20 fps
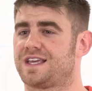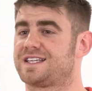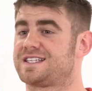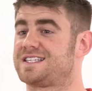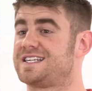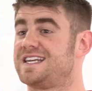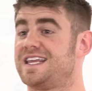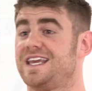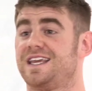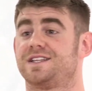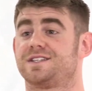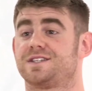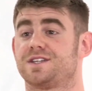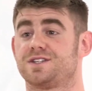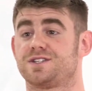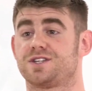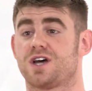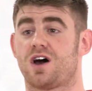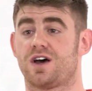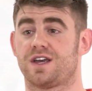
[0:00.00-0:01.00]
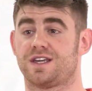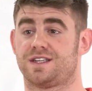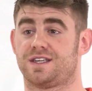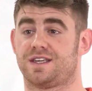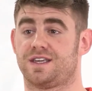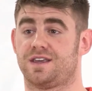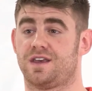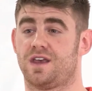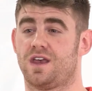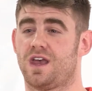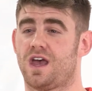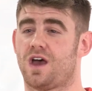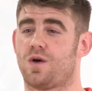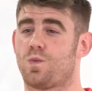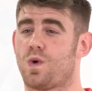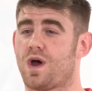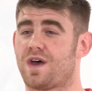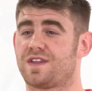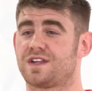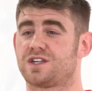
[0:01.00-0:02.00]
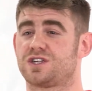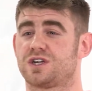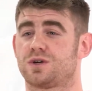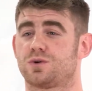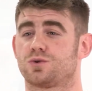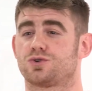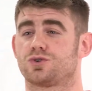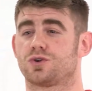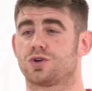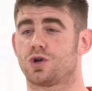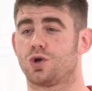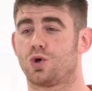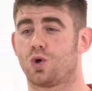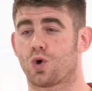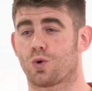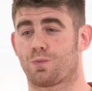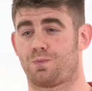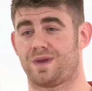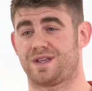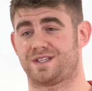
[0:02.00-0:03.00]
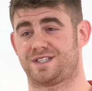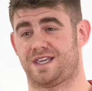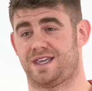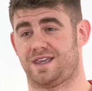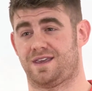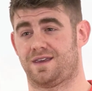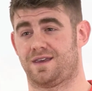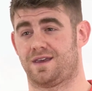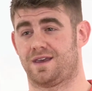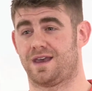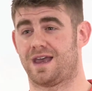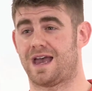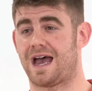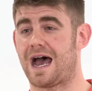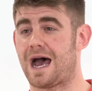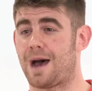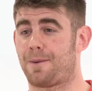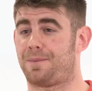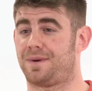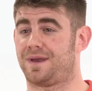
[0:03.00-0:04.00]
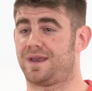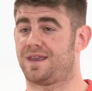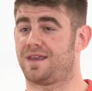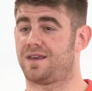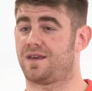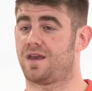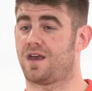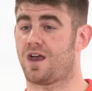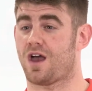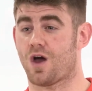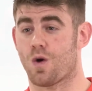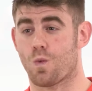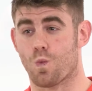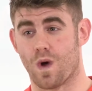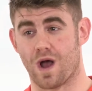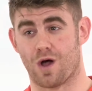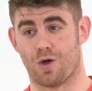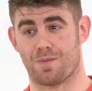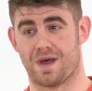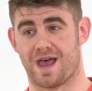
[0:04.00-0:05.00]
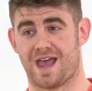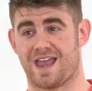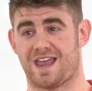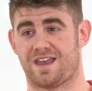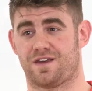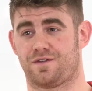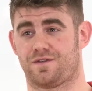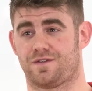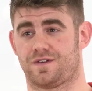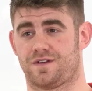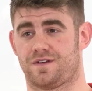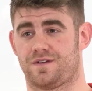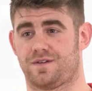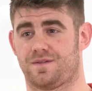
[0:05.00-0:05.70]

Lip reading: is neat and tidy and where the children look busy, happy and well behaved?